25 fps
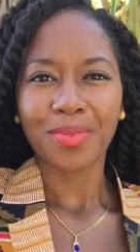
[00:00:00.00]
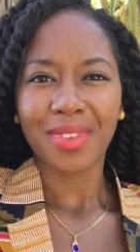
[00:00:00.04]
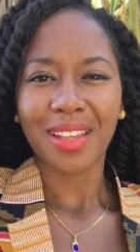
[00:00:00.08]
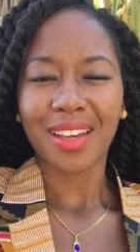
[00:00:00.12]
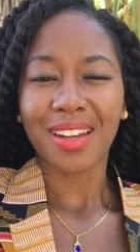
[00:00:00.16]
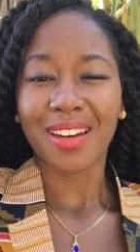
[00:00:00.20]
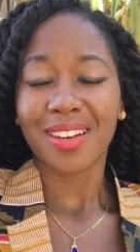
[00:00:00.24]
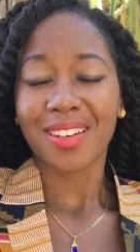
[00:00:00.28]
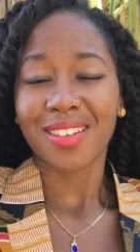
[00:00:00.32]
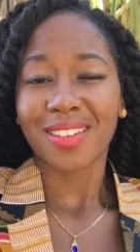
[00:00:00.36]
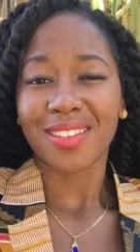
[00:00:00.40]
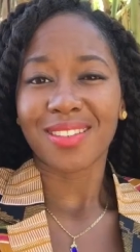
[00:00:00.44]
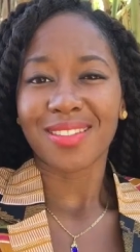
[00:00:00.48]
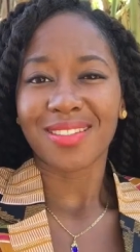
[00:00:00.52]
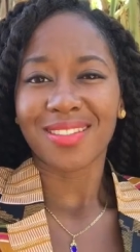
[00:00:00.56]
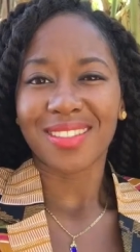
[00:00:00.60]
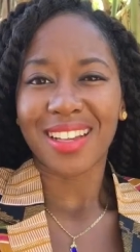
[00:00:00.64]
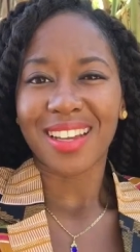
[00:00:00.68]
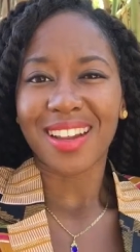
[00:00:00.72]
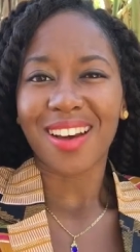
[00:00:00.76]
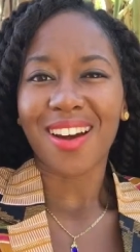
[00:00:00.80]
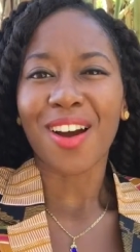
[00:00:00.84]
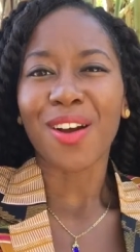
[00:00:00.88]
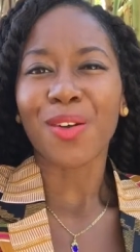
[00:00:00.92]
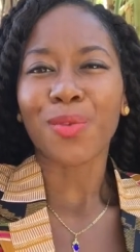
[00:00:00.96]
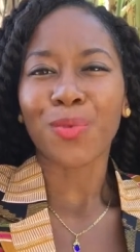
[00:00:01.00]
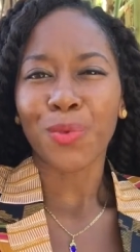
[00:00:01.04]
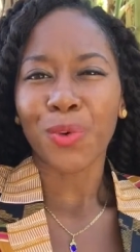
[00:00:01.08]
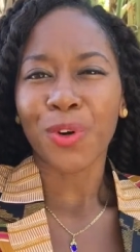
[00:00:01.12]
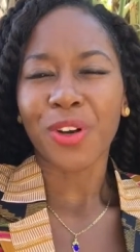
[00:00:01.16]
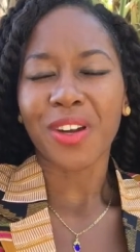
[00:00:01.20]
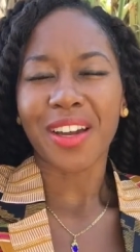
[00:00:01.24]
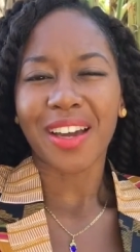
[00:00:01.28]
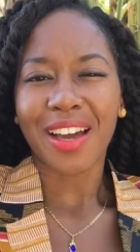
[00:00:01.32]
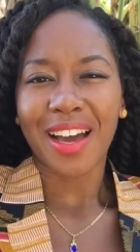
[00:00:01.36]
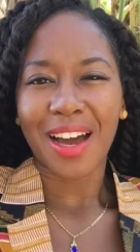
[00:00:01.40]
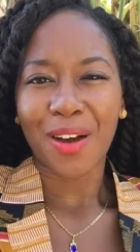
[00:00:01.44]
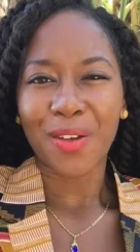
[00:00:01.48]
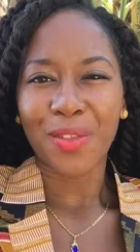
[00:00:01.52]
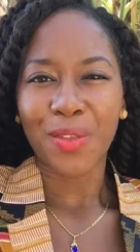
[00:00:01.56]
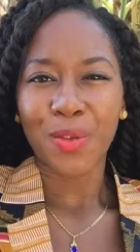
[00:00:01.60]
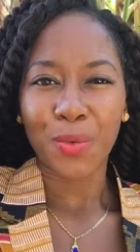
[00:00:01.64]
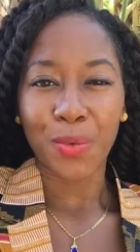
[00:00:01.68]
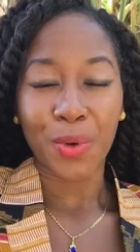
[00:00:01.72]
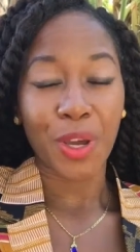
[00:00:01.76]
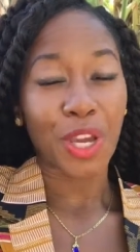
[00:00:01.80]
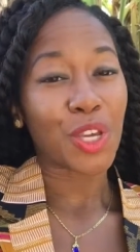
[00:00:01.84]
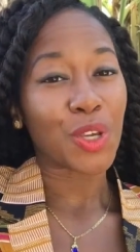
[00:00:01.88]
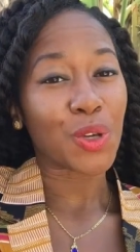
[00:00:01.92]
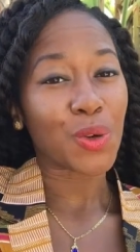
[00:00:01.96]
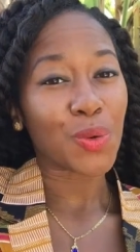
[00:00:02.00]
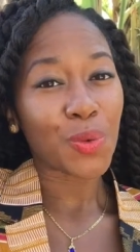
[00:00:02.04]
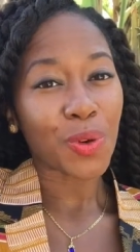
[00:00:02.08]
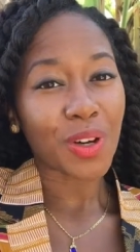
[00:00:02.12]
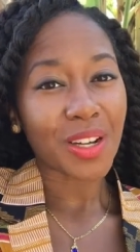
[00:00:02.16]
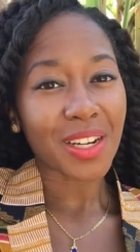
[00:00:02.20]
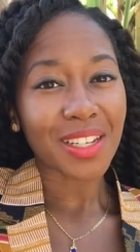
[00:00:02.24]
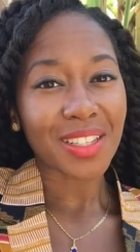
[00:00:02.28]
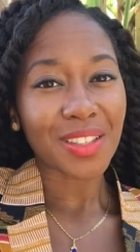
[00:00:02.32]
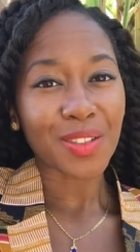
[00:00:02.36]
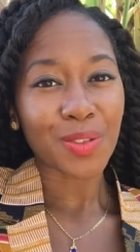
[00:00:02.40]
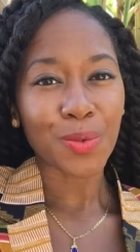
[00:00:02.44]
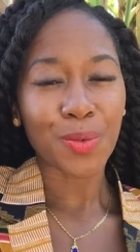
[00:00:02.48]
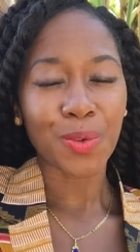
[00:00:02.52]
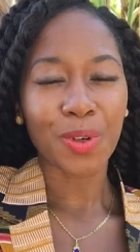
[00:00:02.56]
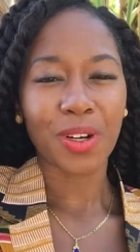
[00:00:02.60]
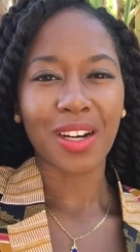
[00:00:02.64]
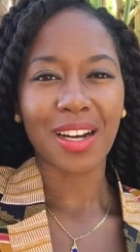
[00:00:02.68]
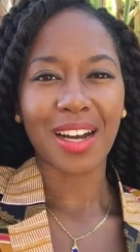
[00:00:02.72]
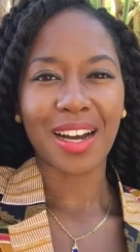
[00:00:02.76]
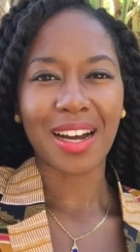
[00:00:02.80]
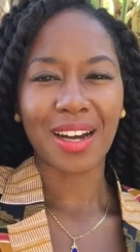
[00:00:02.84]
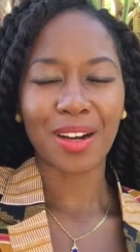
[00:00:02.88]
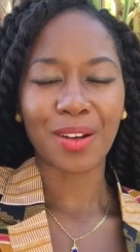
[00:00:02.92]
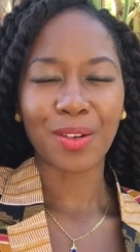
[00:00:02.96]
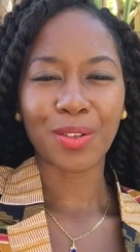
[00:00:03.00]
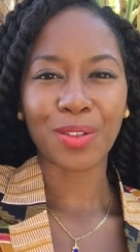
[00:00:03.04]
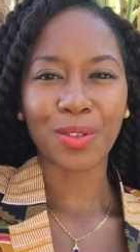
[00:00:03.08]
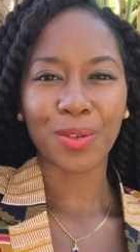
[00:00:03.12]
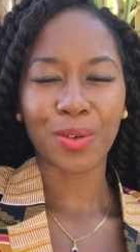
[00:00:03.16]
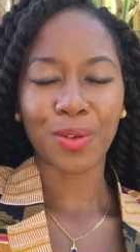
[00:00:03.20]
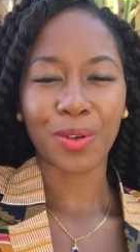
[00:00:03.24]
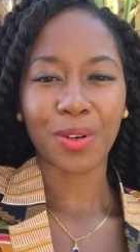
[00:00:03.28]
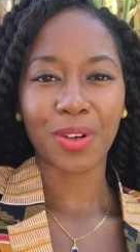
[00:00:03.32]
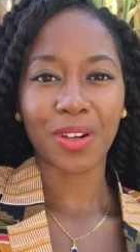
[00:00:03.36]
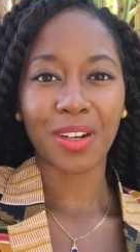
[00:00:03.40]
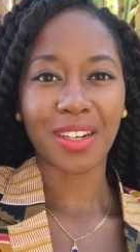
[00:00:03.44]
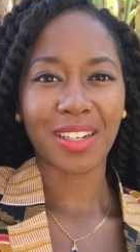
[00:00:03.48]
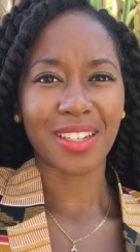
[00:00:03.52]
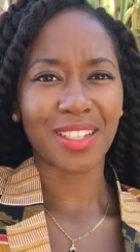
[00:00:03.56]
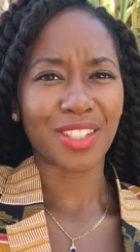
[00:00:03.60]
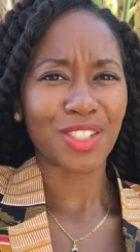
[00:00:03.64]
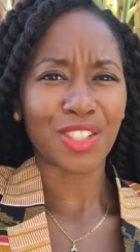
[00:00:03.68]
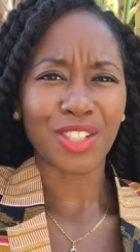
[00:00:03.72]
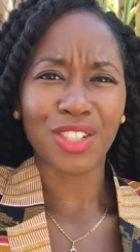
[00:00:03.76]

that are that aren't working out the way you wanted to work out or